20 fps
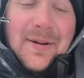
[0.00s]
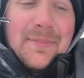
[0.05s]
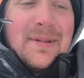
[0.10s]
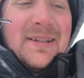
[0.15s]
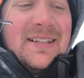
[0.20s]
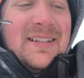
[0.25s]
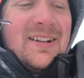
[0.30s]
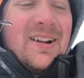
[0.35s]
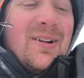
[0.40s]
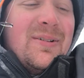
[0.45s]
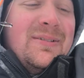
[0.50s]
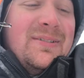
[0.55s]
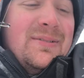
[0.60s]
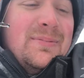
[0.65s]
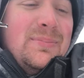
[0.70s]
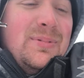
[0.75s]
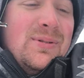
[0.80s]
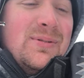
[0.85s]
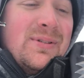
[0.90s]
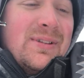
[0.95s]
I mean, you know, he's
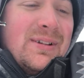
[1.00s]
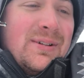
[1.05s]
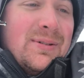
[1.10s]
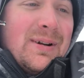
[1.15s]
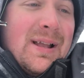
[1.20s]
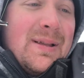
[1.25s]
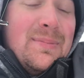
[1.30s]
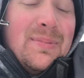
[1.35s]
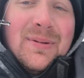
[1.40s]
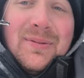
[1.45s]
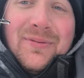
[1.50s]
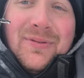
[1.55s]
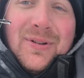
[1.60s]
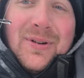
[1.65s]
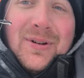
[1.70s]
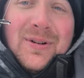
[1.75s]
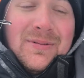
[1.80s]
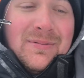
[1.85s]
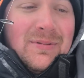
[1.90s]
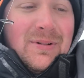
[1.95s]
a bluegill, right? But
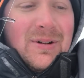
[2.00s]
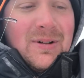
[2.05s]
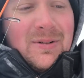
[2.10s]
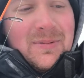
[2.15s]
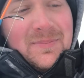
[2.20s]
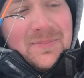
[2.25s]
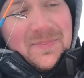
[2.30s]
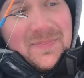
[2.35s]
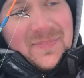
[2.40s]
well,